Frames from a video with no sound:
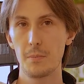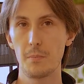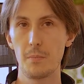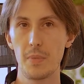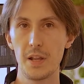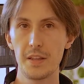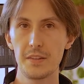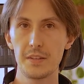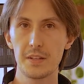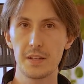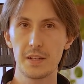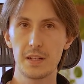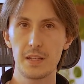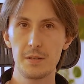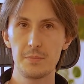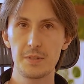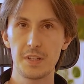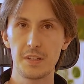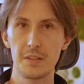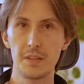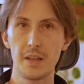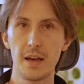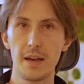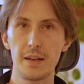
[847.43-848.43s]
blending
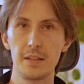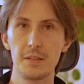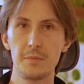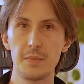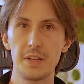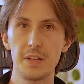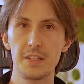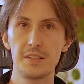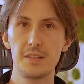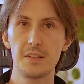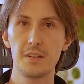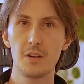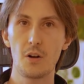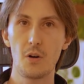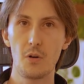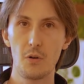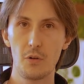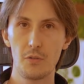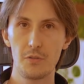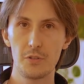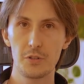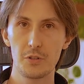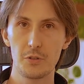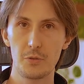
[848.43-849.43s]
clips and animating
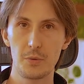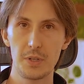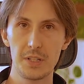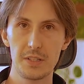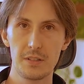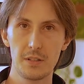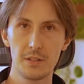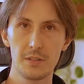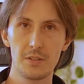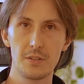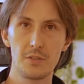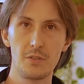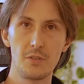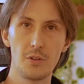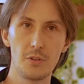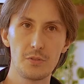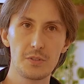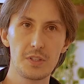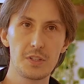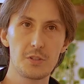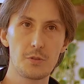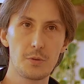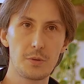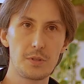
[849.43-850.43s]
over the result
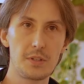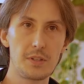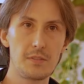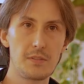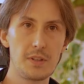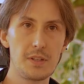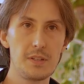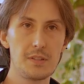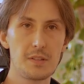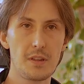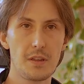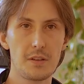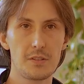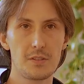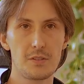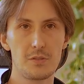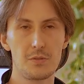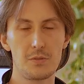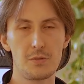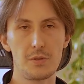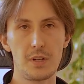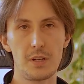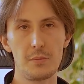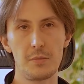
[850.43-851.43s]
non-destructively thanks
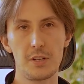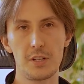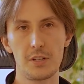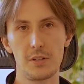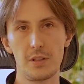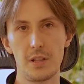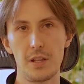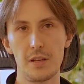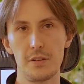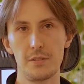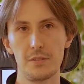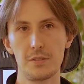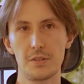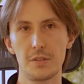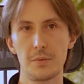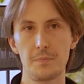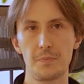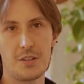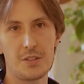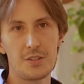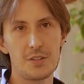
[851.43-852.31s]
to animation layers.